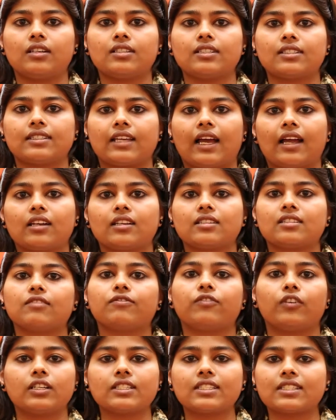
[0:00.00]
is that it's the
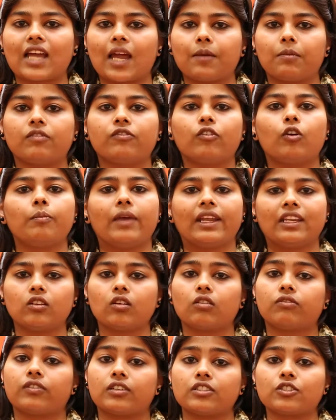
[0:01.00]
first time for many
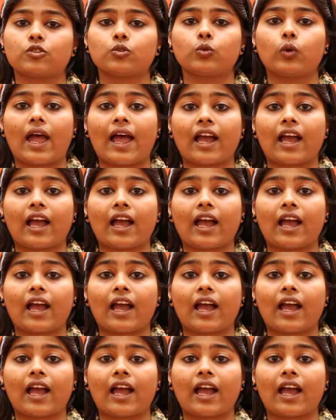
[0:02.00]
of us to